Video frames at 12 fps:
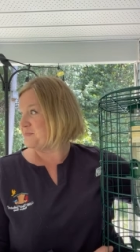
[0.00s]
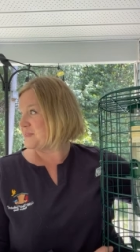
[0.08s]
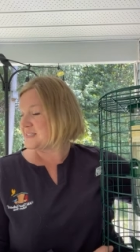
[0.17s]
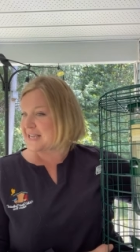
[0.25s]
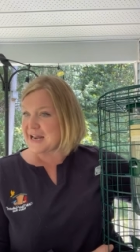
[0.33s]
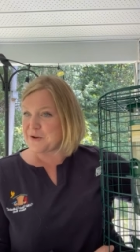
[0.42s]

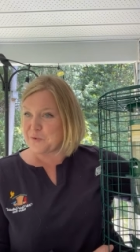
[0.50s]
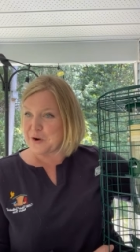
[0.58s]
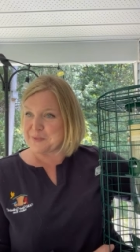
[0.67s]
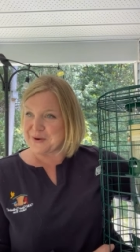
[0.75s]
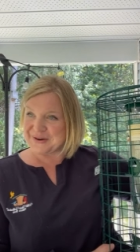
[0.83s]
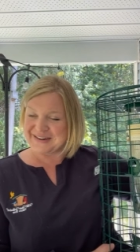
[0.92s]
It's getting
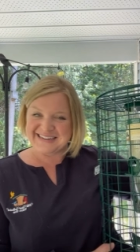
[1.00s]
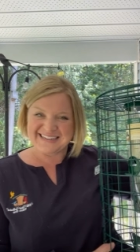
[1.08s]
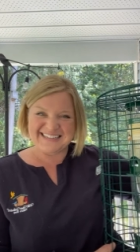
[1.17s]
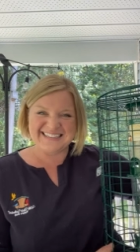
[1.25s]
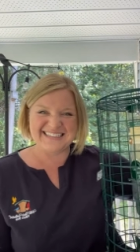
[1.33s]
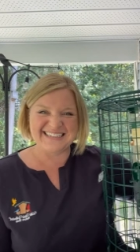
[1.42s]
warmer.
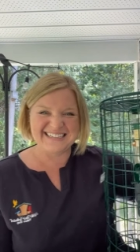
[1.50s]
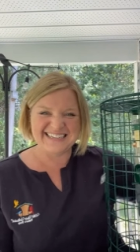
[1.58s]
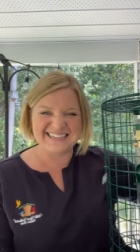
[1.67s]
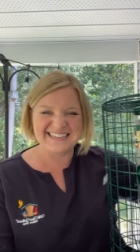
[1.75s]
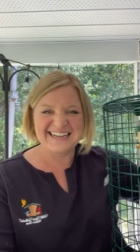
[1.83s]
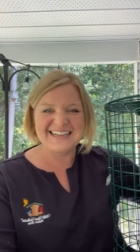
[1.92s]

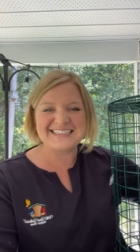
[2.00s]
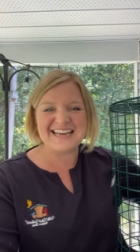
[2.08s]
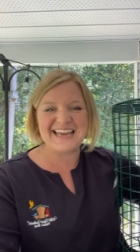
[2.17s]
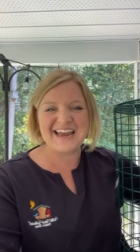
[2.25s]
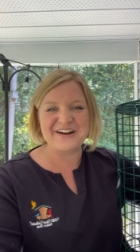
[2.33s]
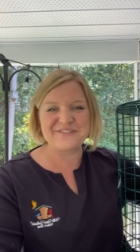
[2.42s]

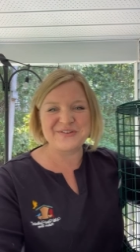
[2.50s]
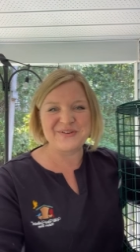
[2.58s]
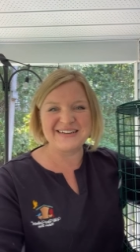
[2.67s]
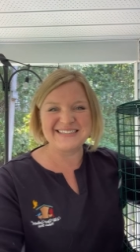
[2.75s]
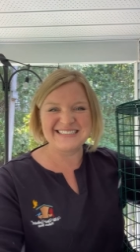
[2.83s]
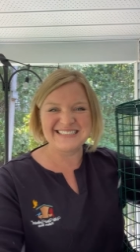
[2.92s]
Take care,
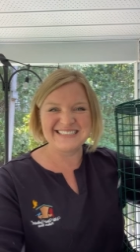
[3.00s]
everyone.